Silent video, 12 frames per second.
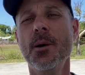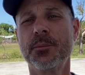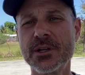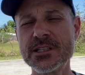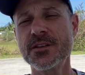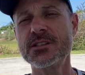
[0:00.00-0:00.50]

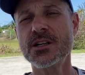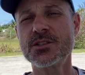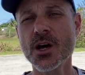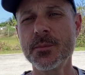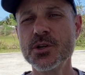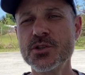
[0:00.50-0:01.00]
please visit
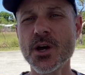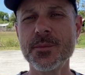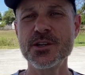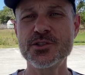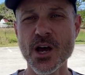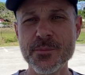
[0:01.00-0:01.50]

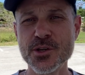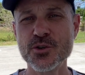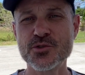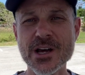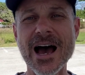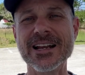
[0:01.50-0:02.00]

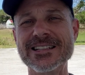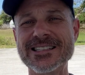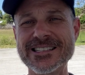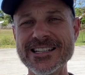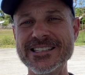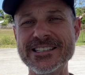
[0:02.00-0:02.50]

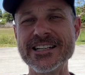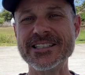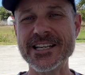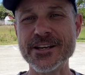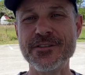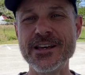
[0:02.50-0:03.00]

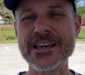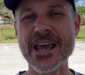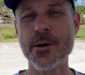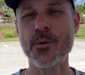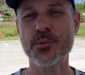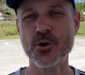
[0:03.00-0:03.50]

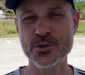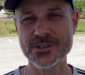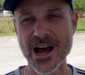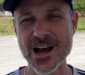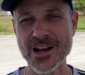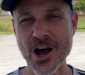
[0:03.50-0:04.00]

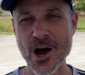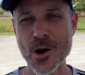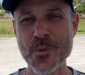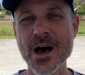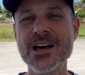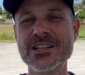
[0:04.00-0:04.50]

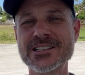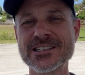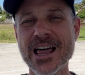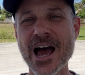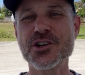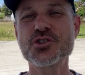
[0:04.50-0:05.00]
www.cctvcamerapros.com
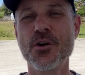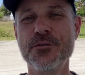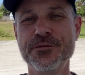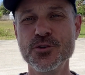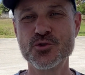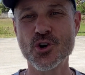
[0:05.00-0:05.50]
slash
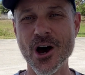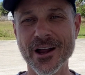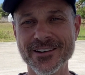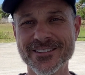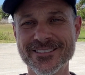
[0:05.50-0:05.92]
Viewtron.